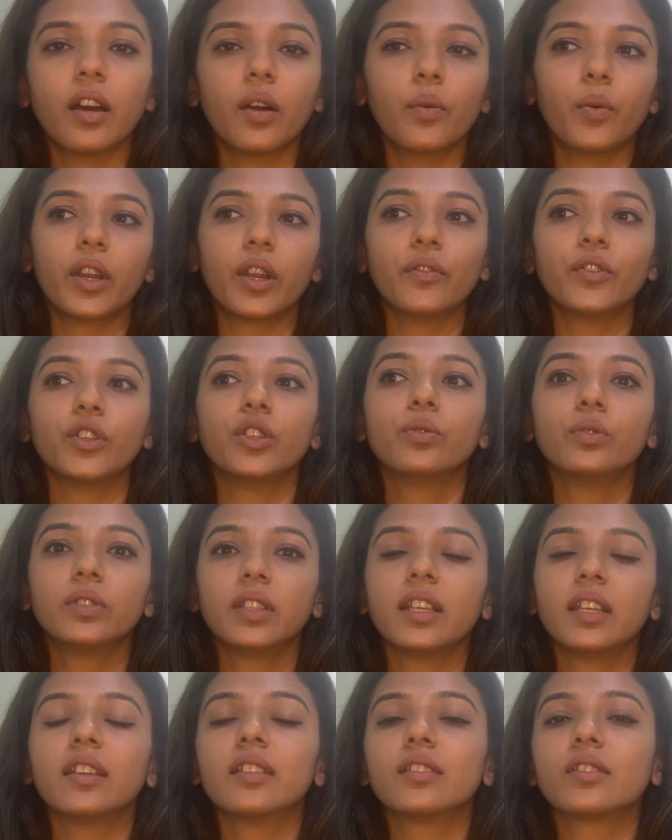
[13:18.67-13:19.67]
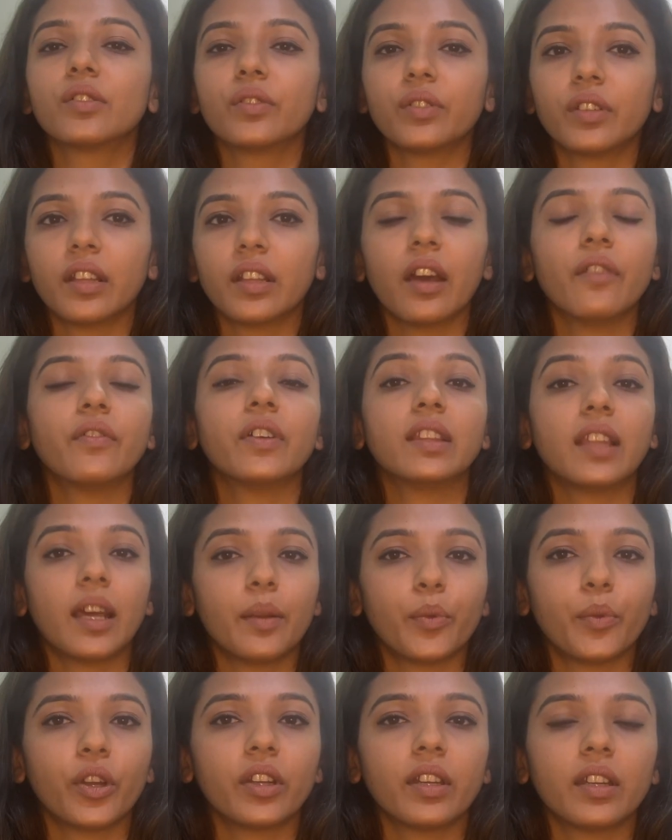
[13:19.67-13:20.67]
whatever you think is good enough at
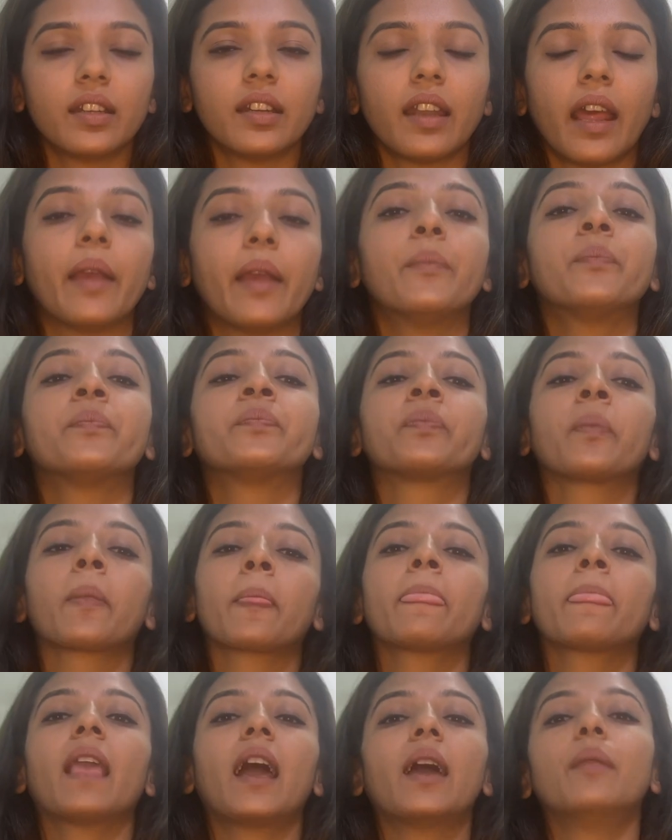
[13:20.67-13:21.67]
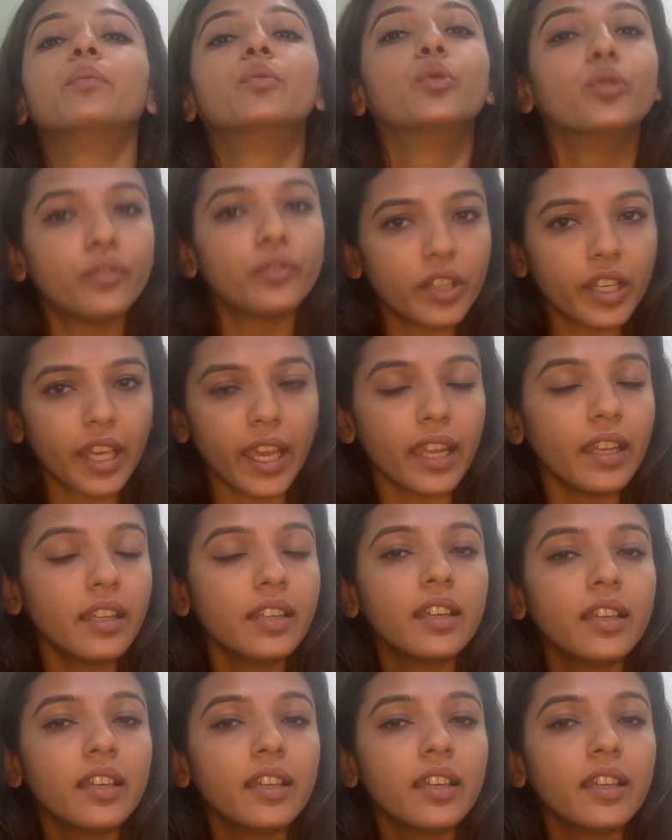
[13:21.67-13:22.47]
that point in time, and move ahead.